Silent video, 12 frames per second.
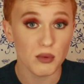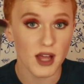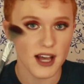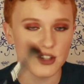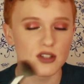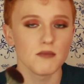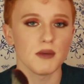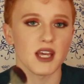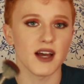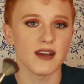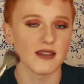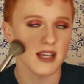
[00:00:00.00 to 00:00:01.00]
blush
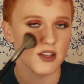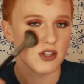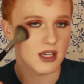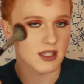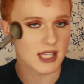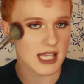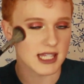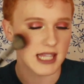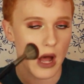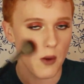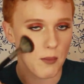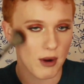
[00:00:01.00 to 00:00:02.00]
because it's just
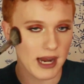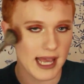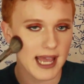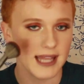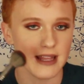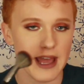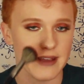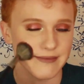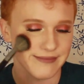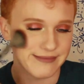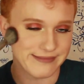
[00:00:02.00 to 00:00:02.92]
so pretty and like